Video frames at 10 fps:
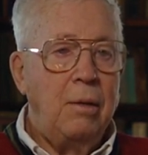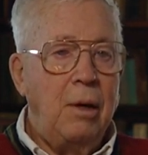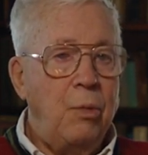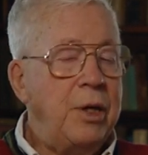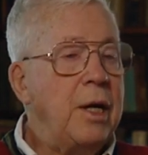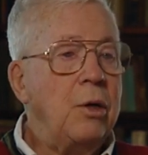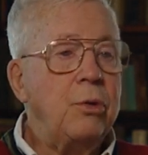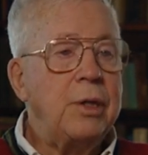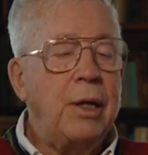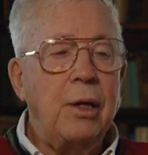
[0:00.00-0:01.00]
And we didn't
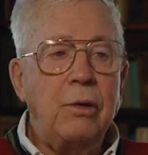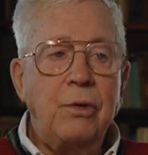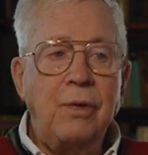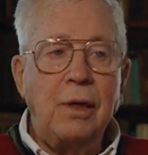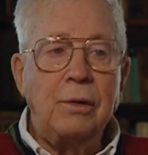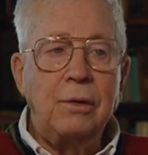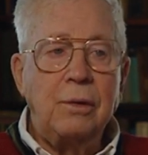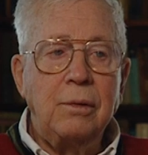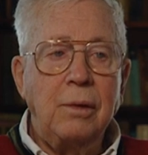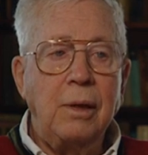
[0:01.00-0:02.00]
lose any of those fellows.
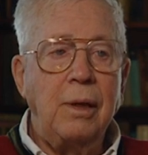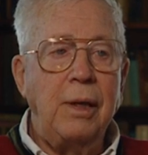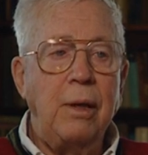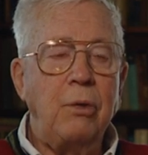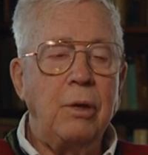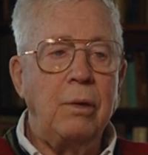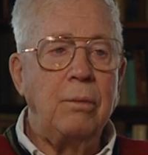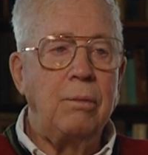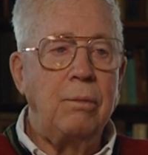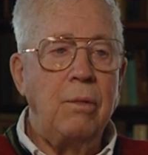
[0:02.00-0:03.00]
And they were
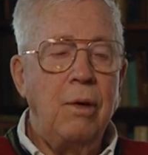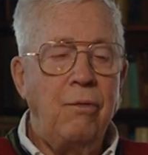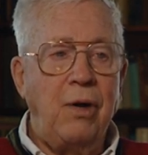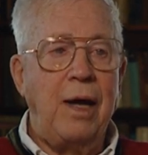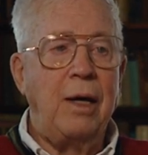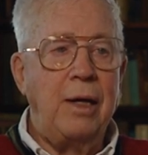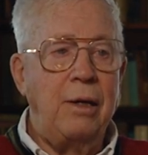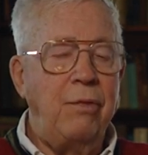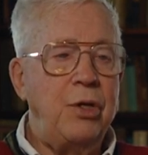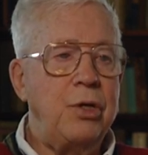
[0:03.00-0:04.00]
flatland
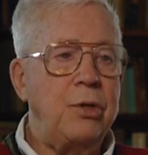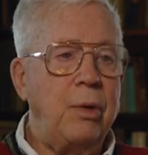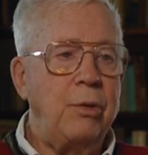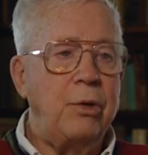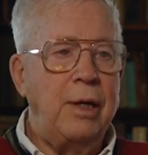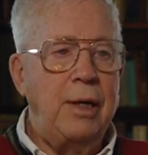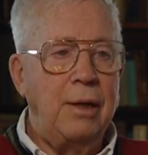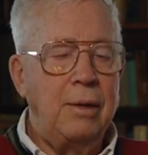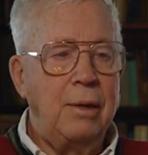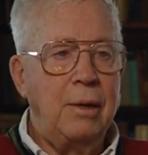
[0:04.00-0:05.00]
divisions we were training.
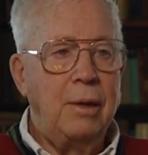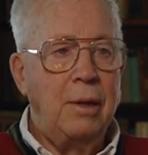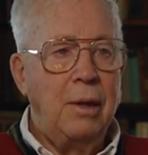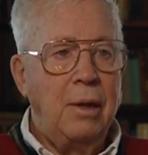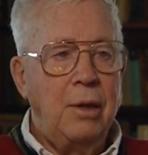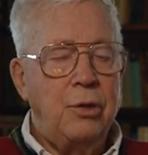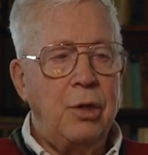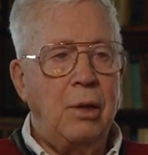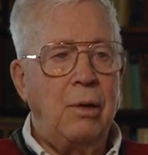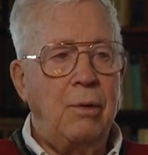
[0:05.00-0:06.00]

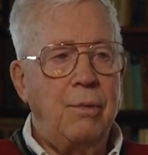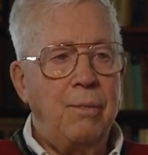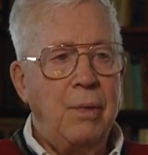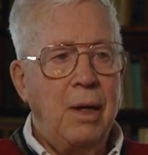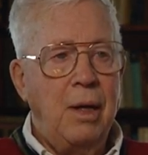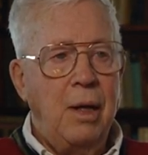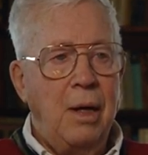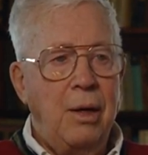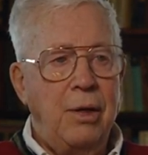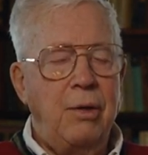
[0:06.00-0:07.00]
So
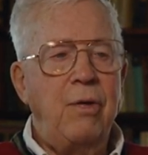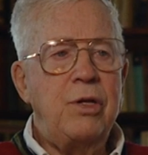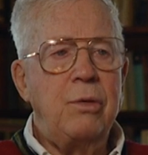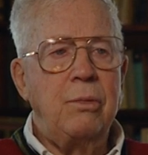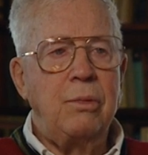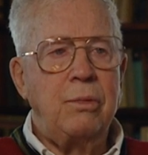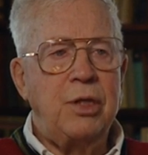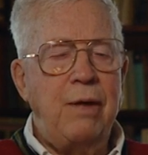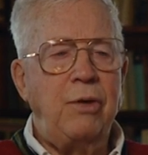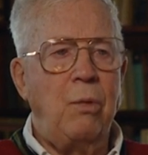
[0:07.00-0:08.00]
the division,
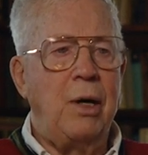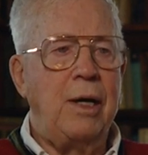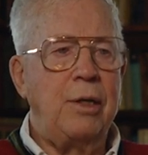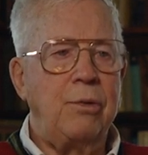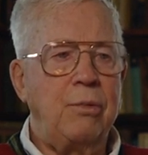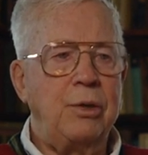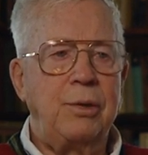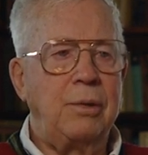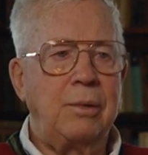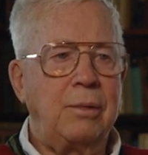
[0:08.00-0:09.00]
safety-wise,
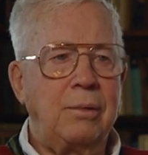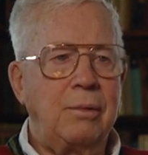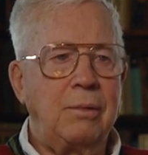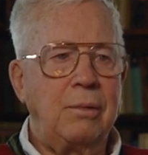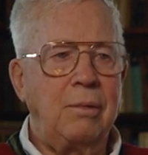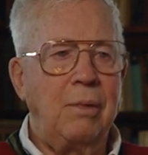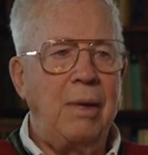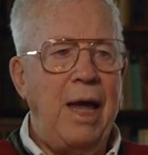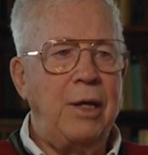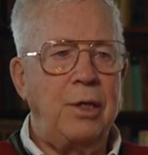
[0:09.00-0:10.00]
was
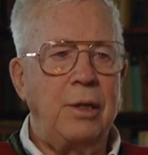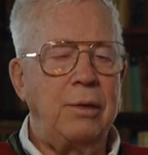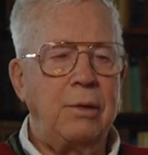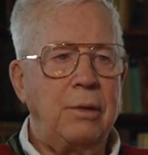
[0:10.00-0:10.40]
excellent